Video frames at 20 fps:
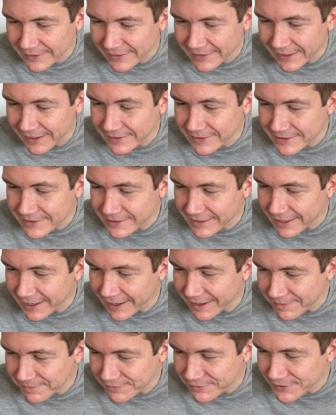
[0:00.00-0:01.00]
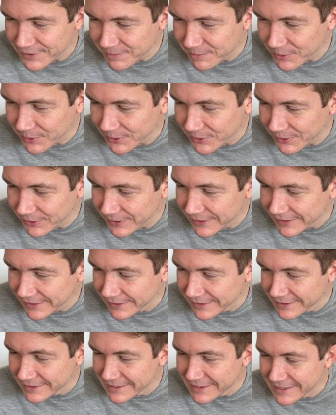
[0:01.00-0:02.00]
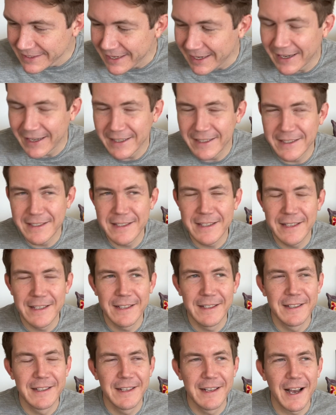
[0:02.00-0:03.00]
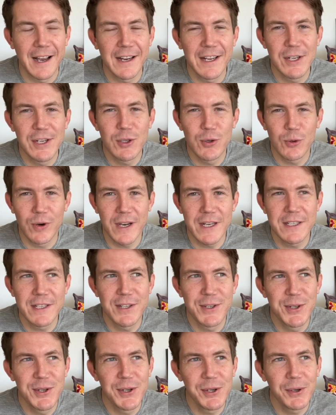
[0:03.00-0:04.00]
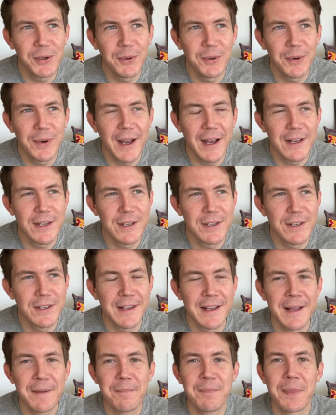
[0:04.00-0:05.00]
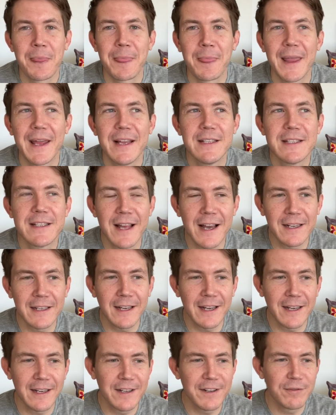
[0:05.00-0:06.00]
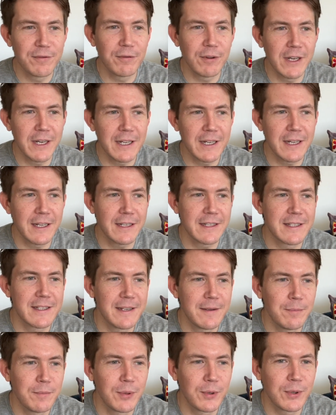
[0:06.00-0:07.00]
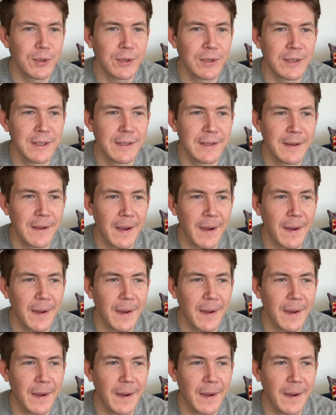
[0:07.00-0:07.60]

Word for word: and it's comfortable and I can trust you. And it's that kind of really simple,